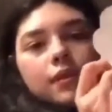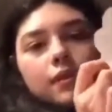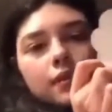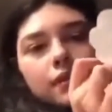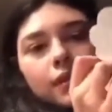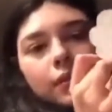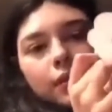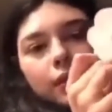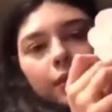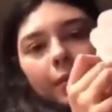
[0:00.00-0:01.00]
So
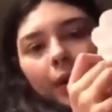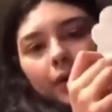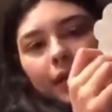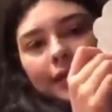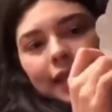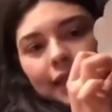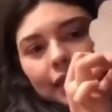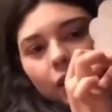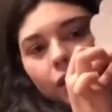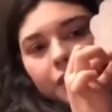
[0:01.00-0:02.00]
the part that's hanging
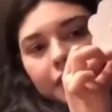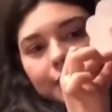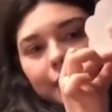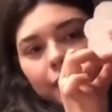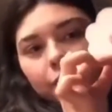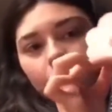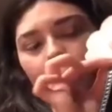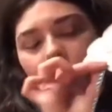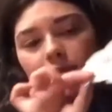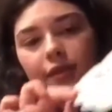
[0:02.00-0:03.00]
off is about
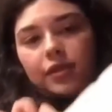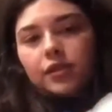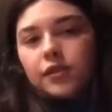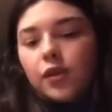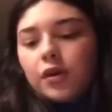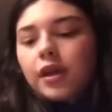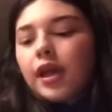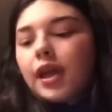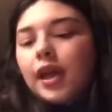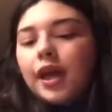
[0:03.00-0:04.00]
4.5 inches long,
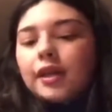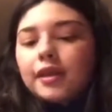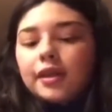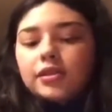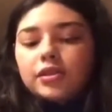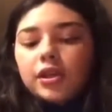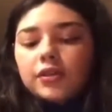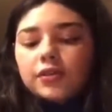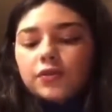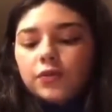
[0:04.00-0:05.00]
and that's
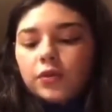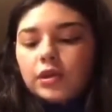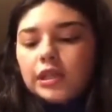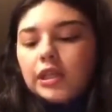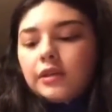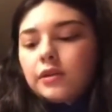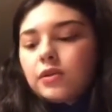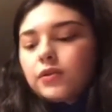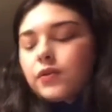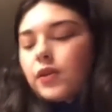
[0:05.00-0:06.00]
just for the
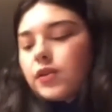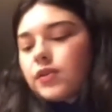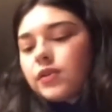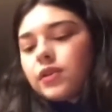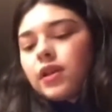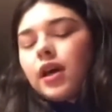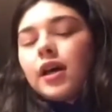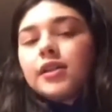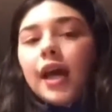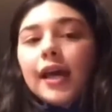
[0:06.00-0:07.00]
first
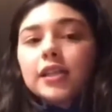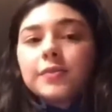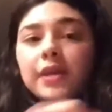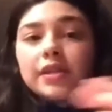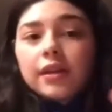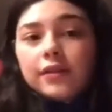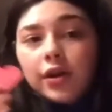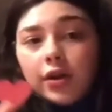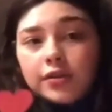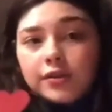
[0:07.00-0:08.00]
attachment of the
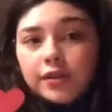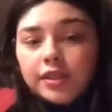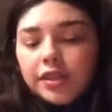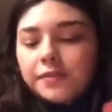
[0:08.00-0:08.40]
hearts on here.